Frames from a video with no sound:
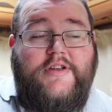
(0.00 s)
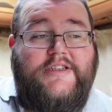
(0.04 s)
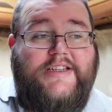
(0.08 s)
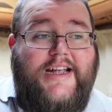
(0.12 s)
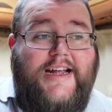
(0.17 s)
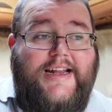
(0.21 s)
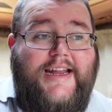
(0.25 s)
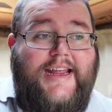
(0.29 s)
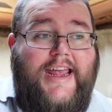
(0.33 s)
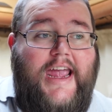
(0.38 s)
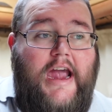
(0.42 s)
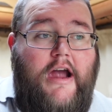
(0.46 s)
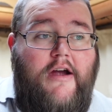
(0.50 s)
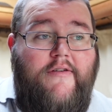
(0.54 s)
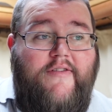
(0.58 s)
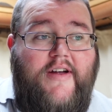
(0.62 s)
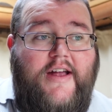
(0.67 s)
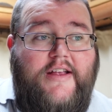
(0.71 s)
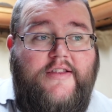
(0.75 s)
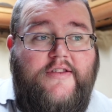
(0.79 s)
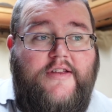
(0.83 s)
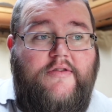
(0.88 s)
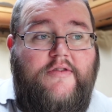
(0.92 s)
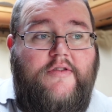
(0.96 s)
I stayed in
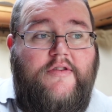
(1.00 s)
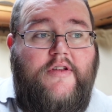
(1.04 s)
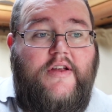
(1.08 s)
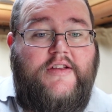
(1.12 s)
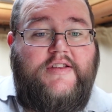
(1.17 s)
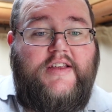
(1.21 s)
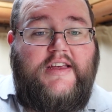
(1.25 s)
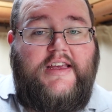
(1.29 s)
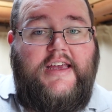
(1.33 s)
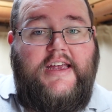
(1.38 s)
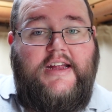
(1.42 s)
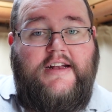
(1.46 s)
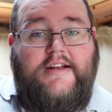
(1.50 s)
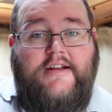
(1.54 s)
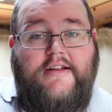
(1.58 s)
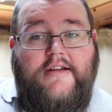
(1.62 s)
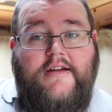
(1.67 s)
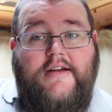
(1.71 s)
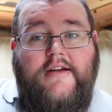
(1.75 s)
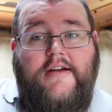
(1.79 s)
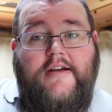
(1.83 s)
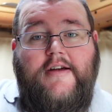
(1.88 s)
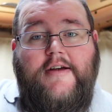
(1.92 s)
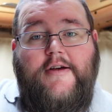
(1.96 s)
caravans as a kid,
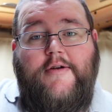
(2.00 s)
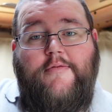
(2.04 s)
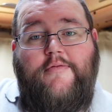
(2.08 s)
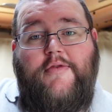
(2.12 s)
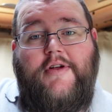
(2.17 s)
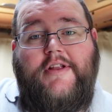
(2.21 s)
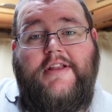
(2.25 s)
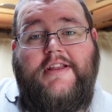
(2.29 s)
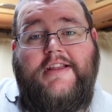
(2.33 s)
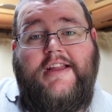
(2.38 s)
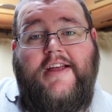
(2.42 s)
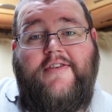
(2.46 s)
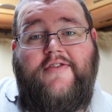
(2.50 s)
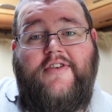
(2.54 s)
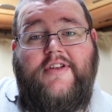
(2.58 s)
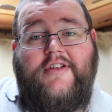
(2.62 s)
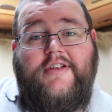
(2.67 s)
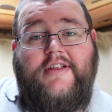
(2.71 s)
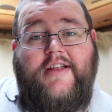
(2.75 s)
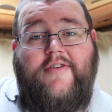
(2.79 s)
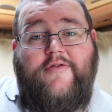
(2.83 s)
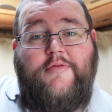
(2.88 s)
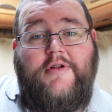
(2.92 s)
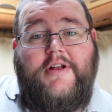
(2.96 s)
but never
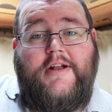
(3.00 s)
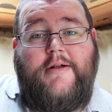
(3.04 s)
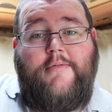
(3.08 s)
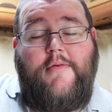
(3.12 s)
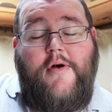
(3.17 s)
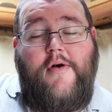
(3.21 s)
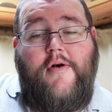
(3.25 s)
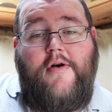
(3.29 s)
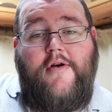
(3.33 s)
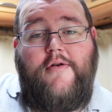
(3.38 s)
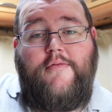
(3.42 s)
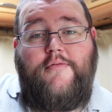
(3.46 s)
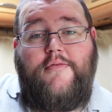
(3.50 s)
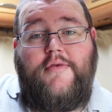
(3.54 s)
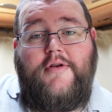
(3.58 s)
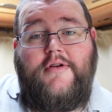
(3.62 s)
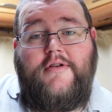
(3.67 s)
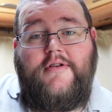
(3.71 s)
been in a motorhome.